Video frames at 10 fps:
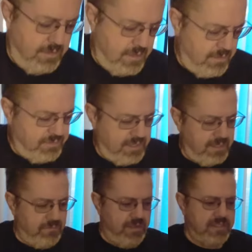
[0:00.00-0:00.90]
I would say
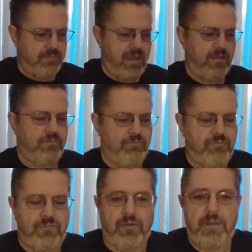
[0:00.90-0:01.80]
it weighs about
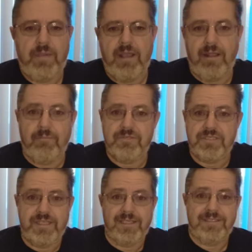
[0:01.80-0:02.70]
30 pounds. I'm
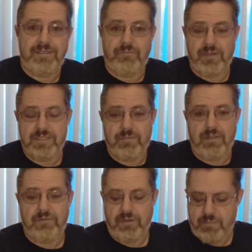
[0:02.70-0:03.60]
just guessing weighs
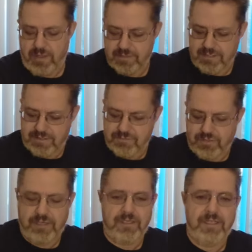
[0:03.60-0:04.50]
about 30 pounds. I'm
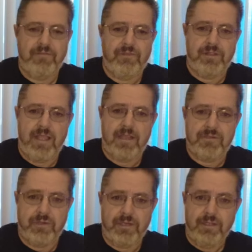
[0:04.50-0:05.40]
sure I could give you the
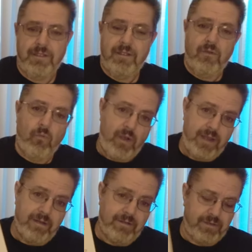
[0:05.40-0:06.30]
accurate
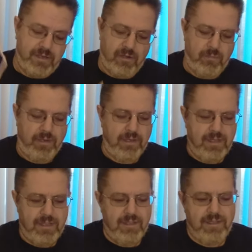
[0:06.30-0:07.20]
weight on here, but
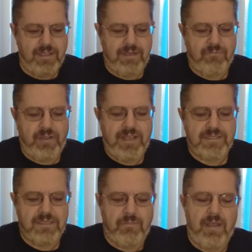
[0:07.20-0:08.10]
it
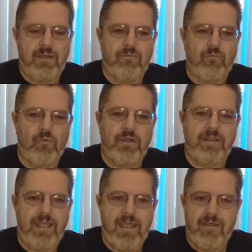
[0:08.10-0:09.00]
weighs about
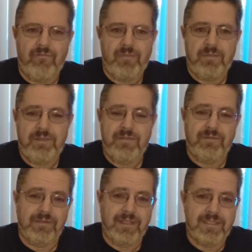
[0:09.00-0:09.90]
1/2, maybe
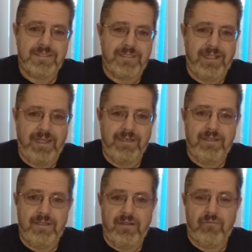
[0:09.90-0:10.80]
even less than that,
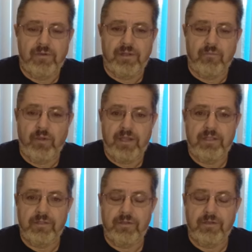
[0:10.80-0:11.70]
of what a
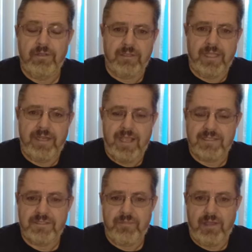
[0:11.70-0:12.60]
regular lead
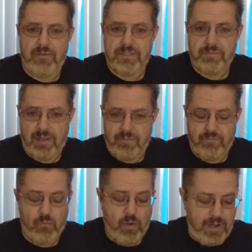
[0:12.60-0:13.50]
acid batteries might
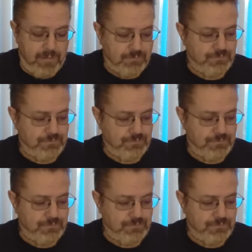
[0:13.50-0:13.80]
weigh.